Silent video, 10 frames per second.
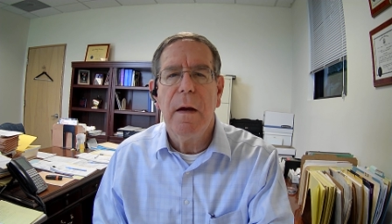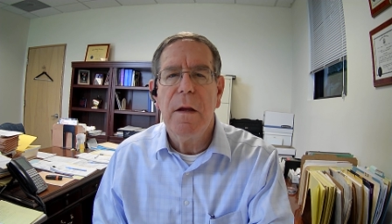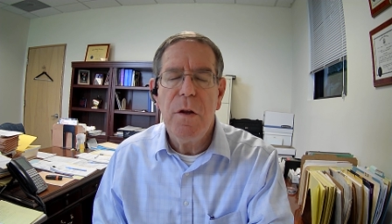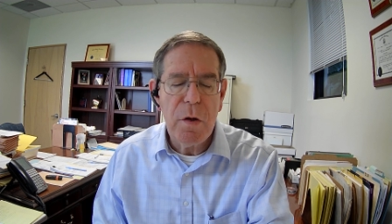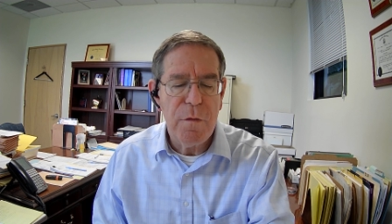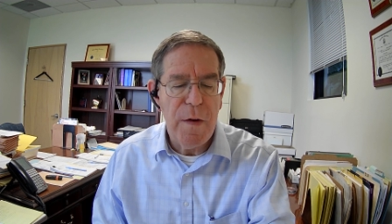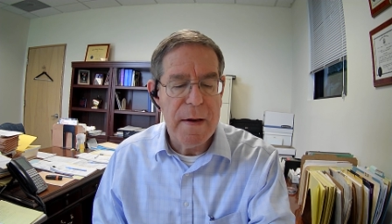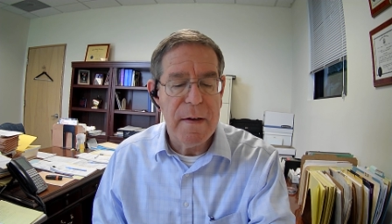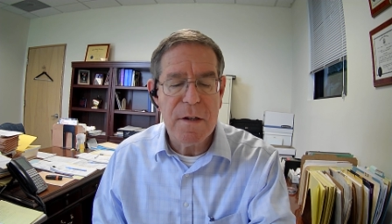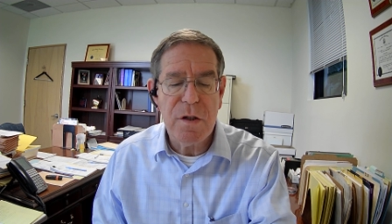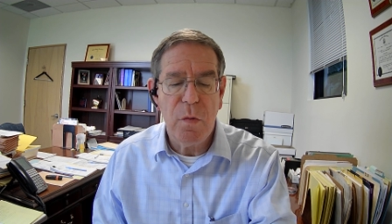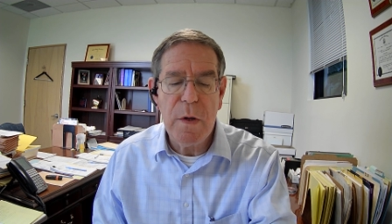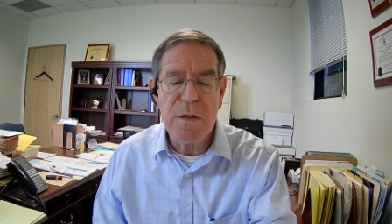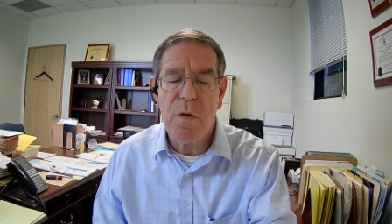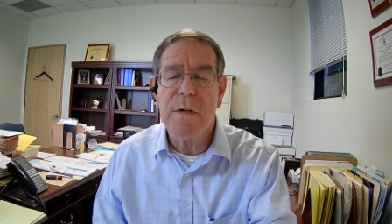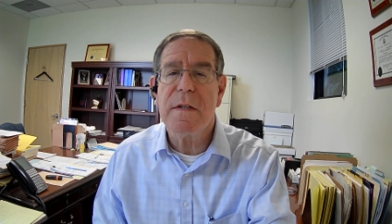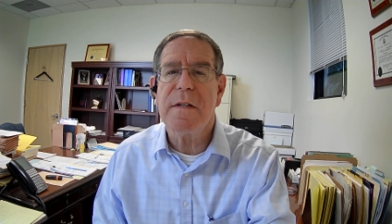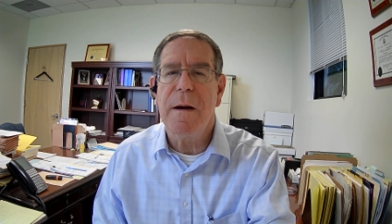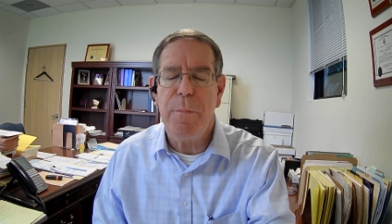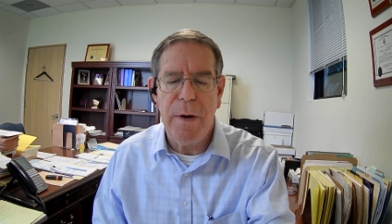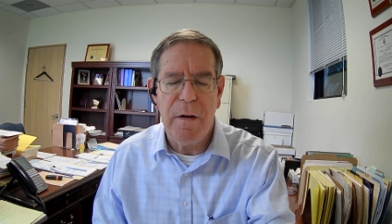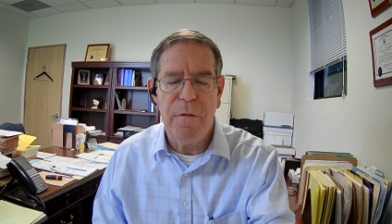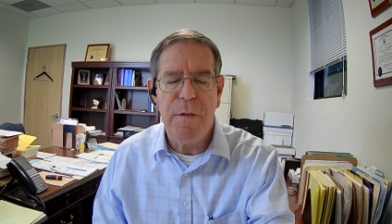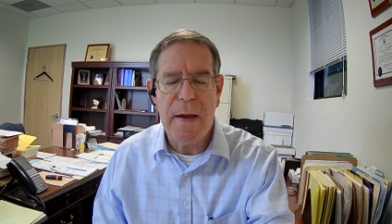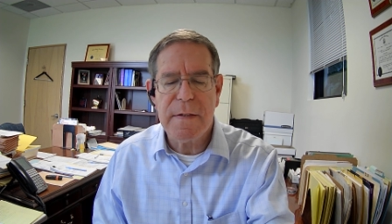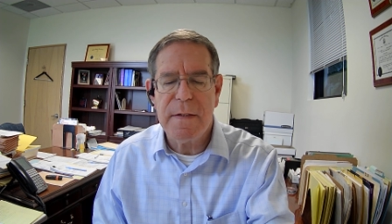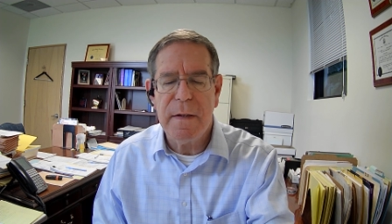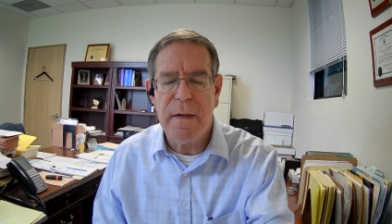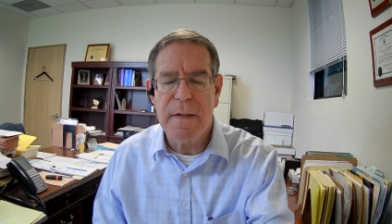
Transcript: You can find additional resources on prayer and fasting